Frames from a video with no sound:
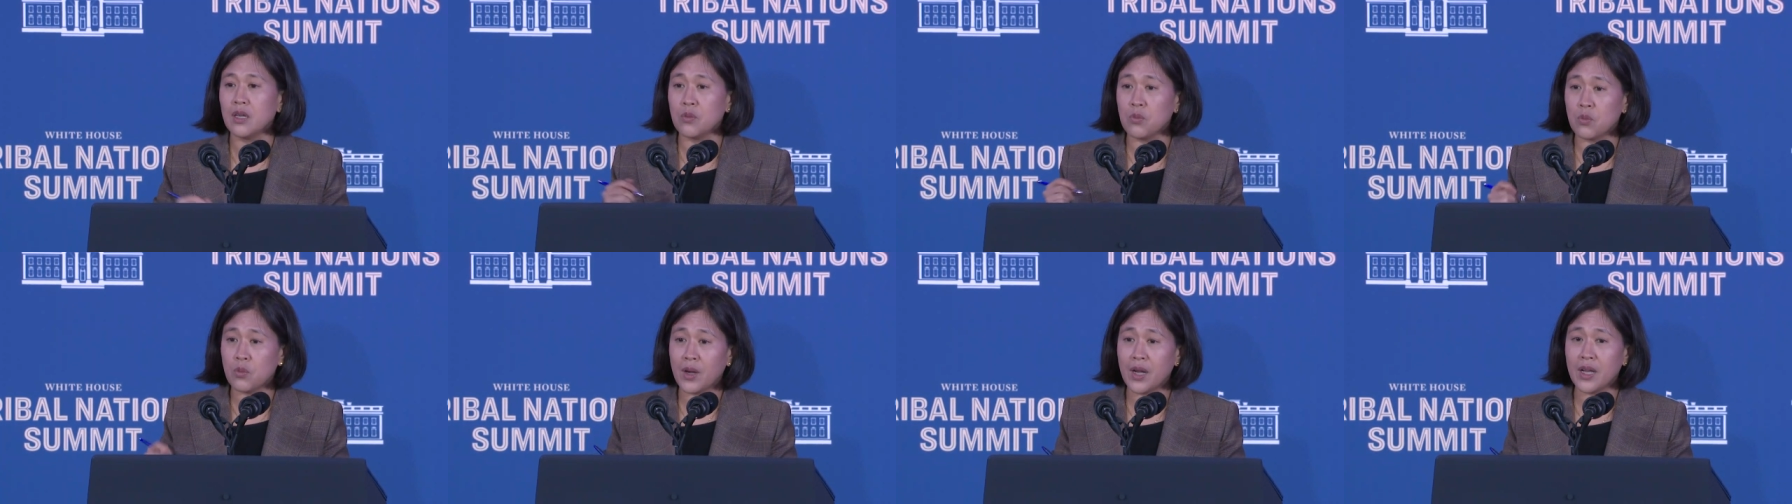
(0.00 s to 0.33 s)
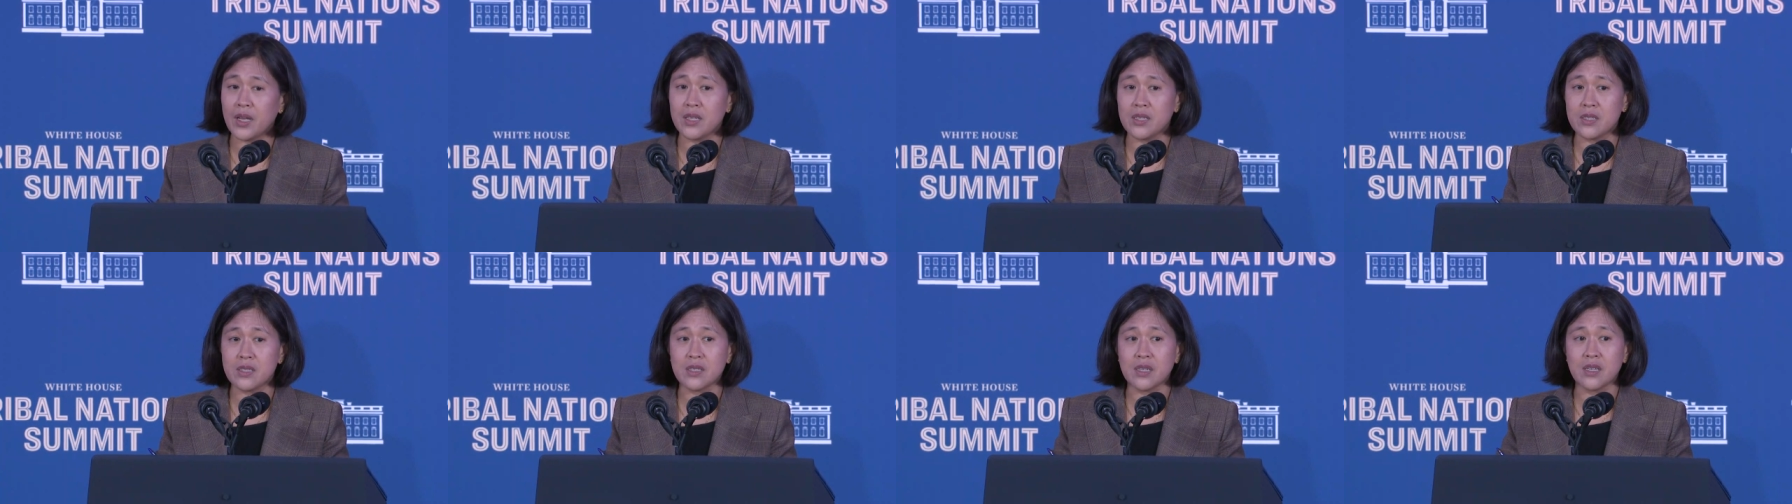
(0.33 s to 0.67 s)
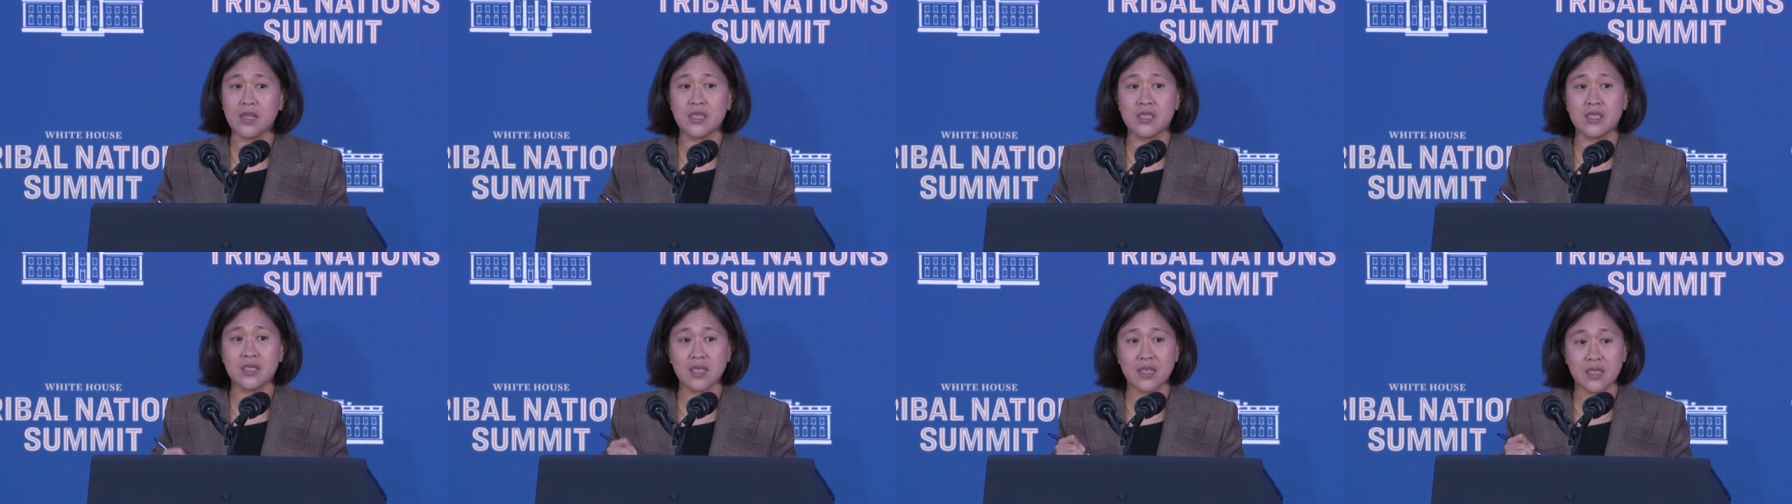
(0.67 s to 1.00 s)
It was
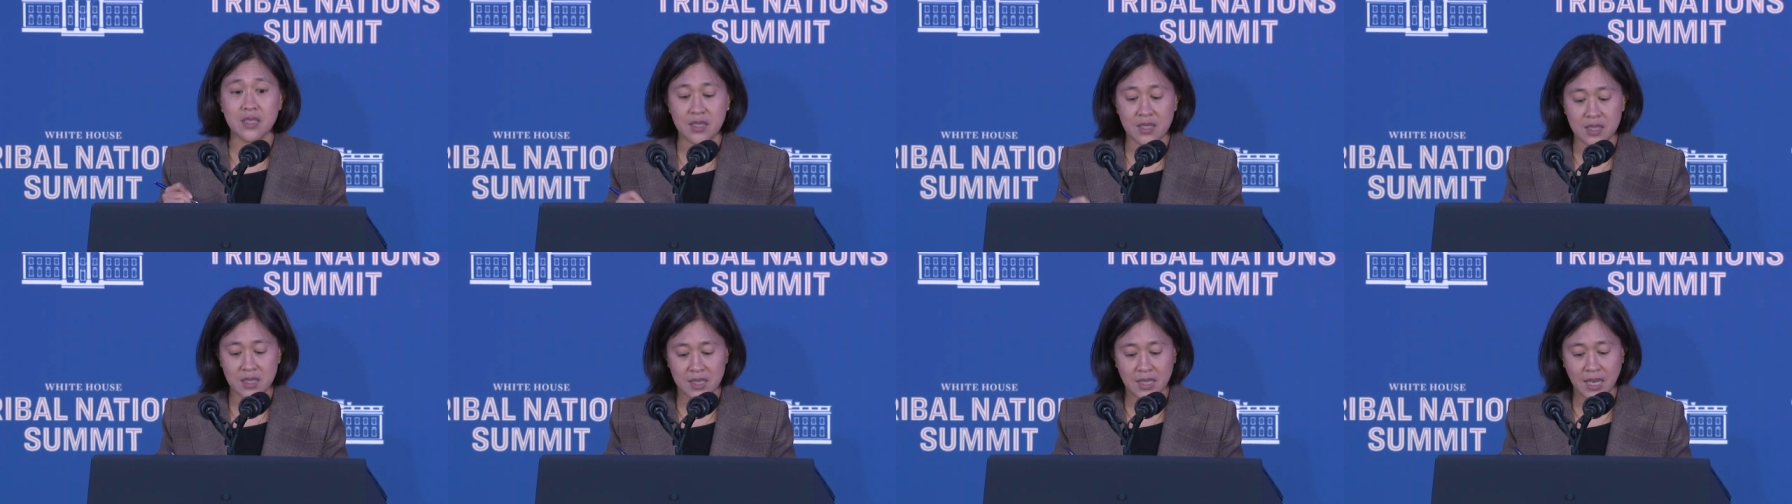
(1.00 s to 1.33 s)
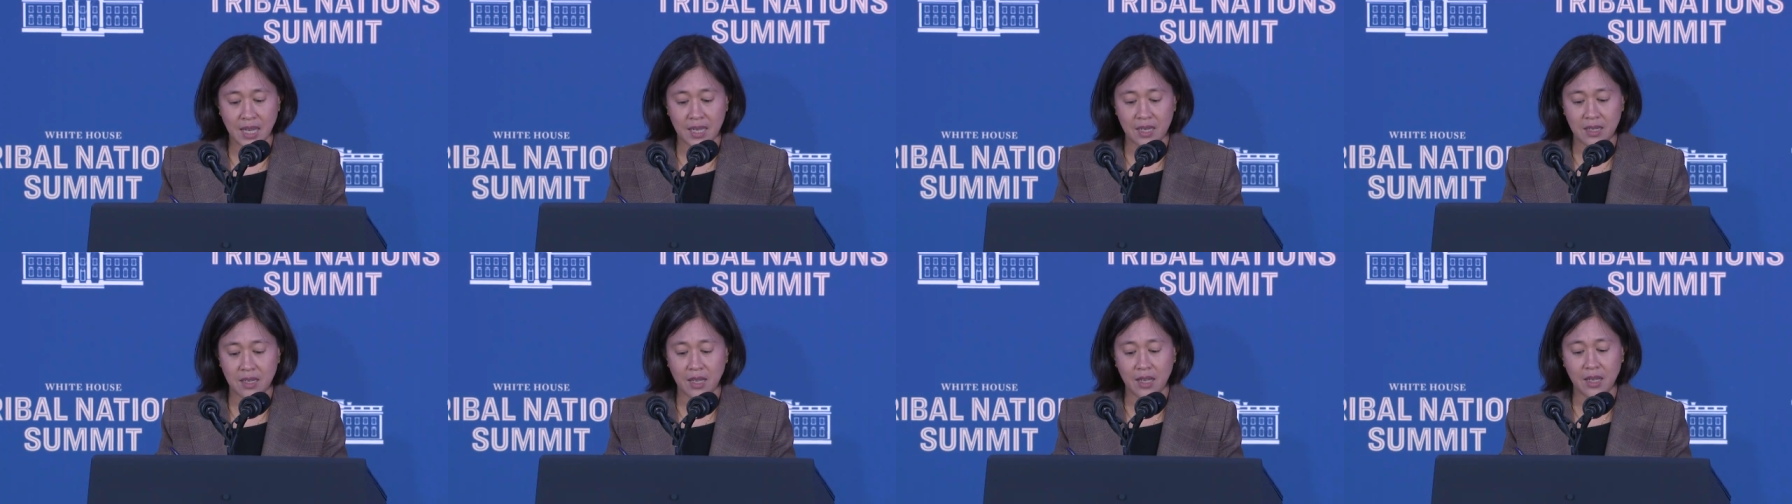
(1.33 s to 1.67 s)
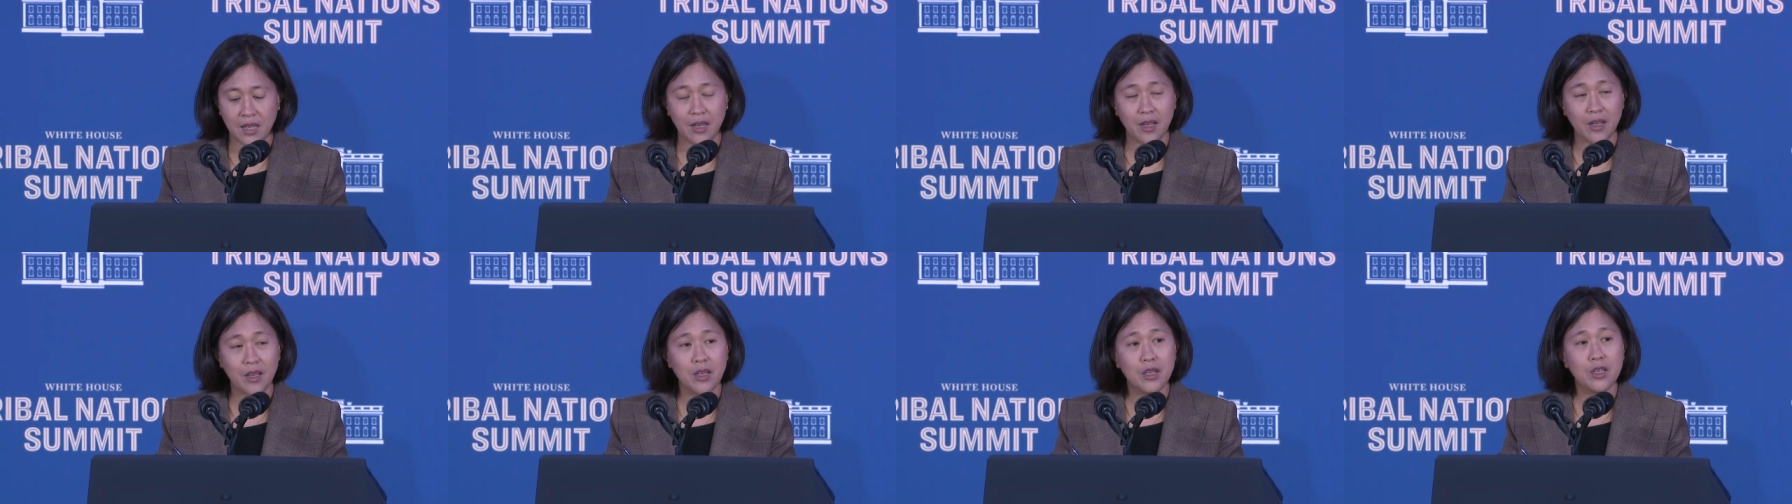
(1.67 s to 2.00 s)
a
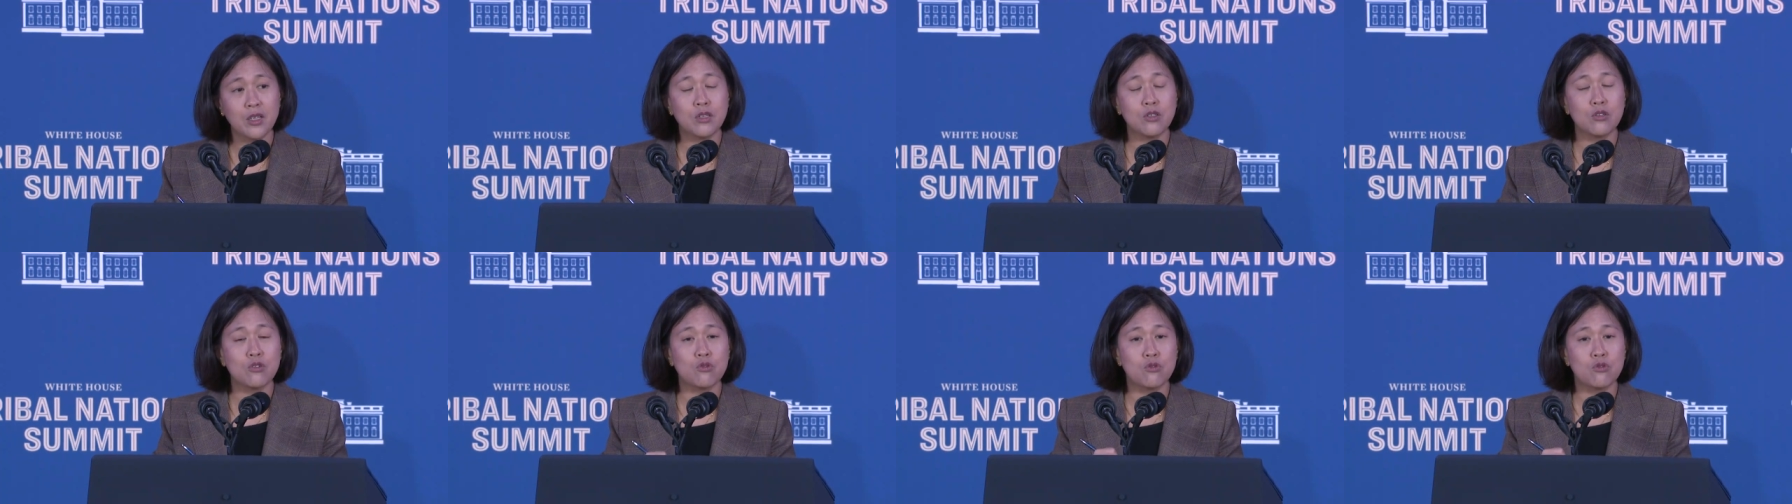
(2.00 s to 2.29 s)
sustaining,